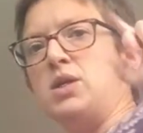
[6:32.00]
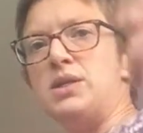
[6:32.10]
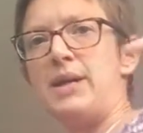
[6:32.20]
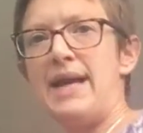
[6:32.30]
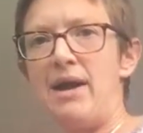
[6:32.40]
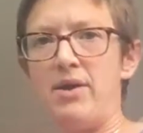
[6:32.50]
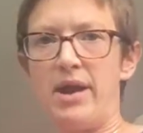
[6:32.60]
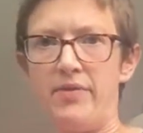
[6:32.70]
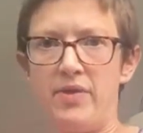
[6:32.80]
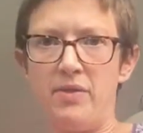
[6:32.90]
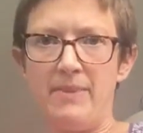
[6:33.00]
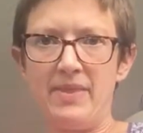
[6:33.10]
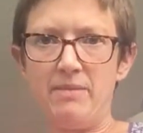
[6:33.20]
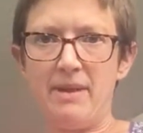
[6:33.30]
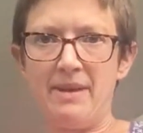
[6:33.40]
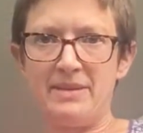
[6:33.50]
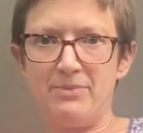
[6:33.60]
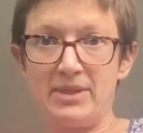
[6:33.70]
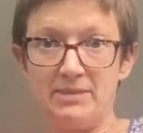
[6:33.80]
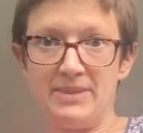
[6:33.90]
So I now know that the bit that my baby's
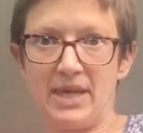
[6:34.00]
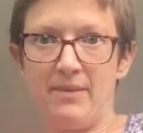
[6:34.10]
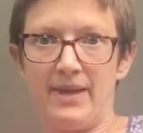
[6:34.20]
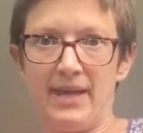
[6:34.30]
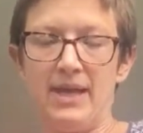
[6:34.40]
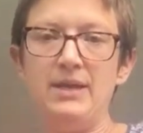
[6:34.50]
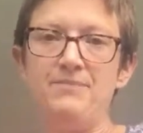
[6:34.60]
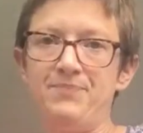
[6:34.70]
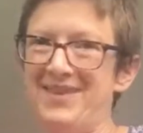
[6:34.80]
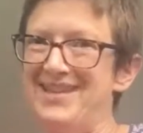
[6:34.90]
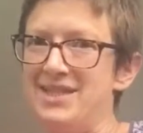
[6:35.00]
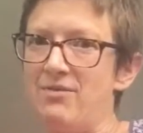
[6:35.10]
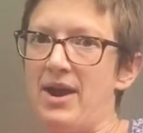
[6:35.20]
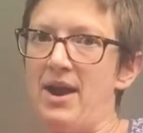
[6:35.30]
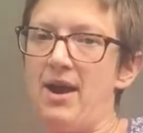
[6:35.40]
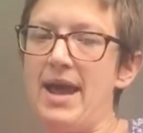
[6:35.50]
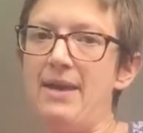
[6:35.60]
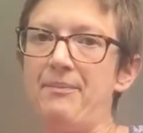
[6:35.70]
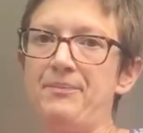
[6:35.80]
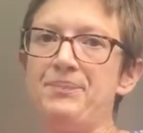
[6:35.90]
bottom is going in is the right height,